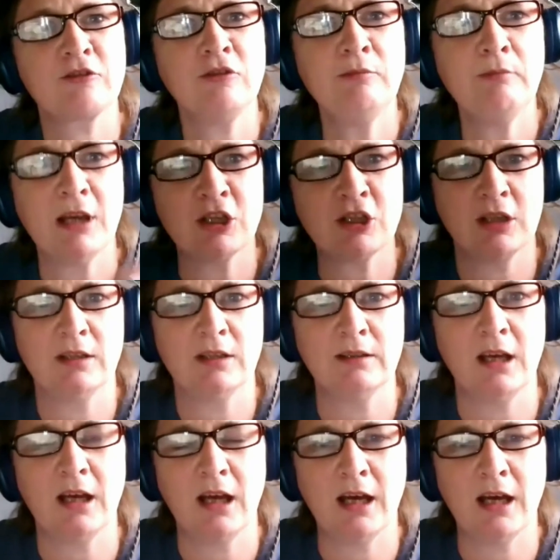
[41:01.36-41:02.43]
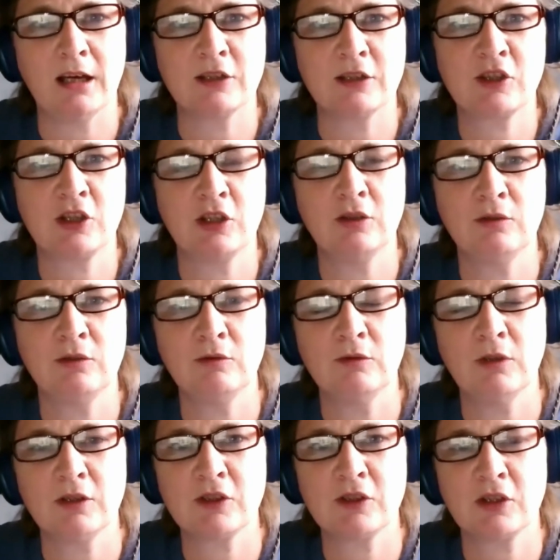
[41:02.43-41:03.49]
through mission uh,
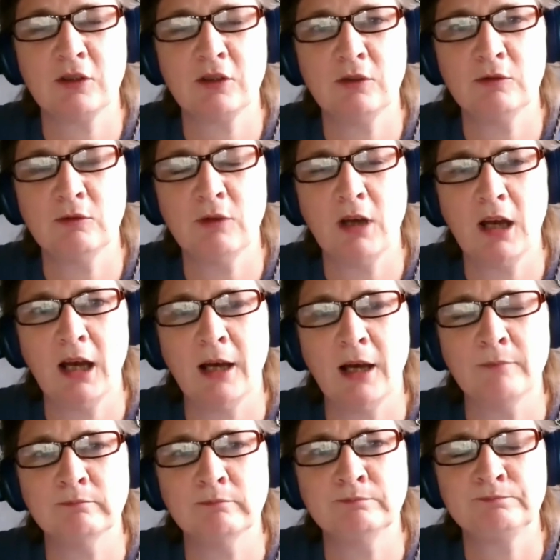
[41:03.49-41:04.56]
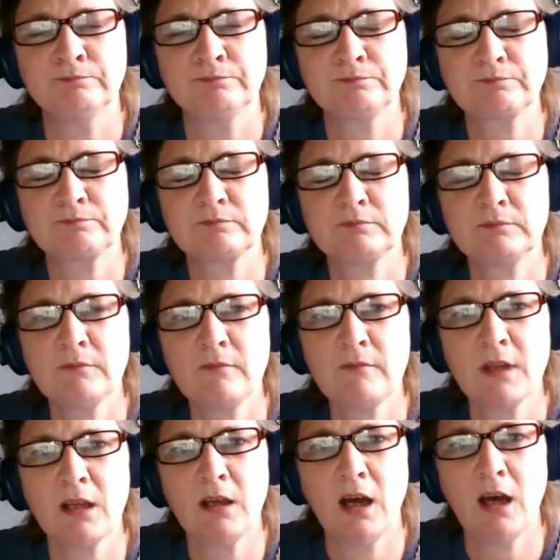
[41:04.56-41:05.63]
to to um,
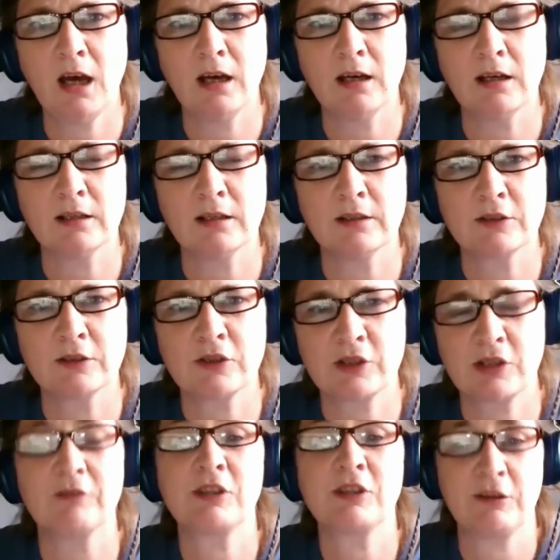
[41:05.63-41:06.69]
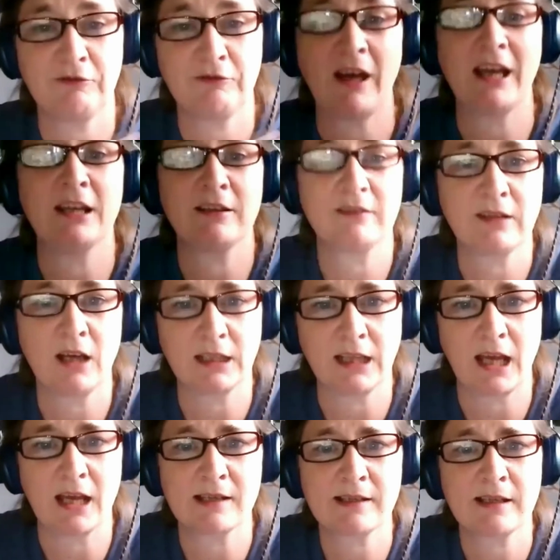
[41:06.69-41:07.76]
uh, to, to faith, I
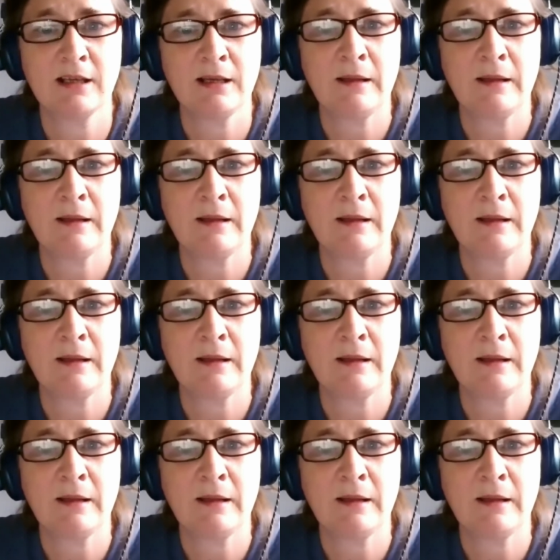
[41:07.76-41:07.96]
guess.